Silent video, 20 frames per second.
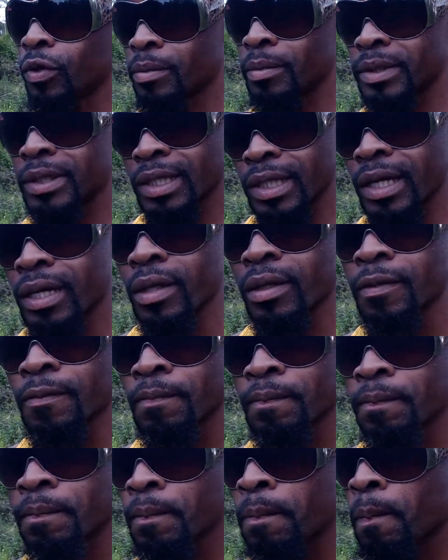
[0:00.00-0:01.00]
I say, yeah.
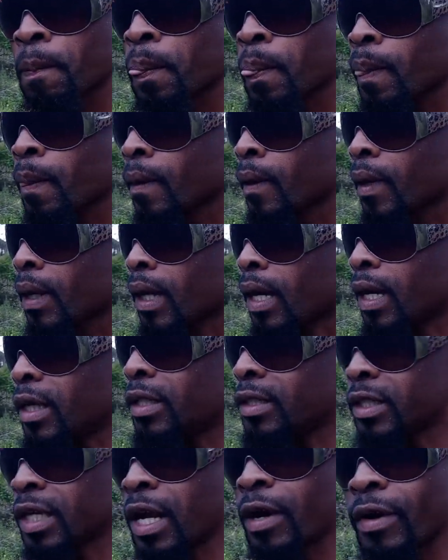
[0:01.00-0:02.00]
And he
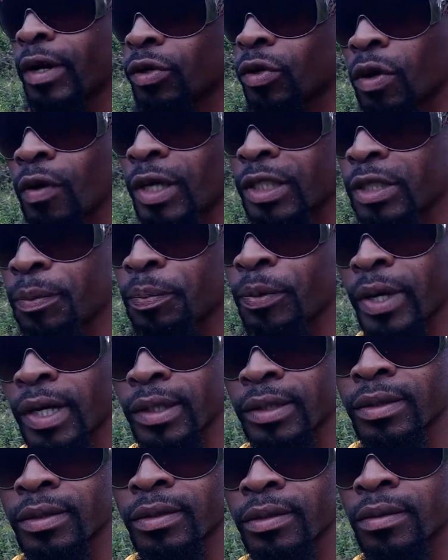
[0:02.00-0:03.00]
said, all right, don't watch the
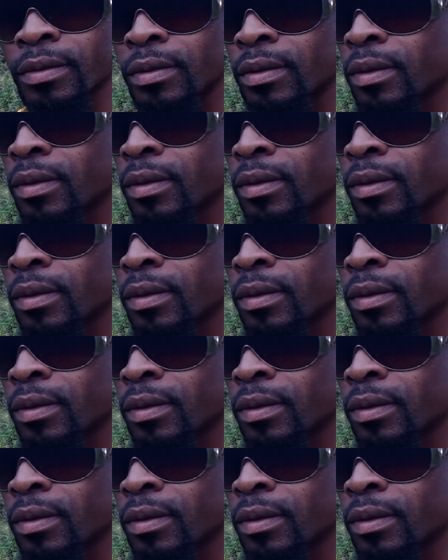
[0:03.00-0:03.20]
price.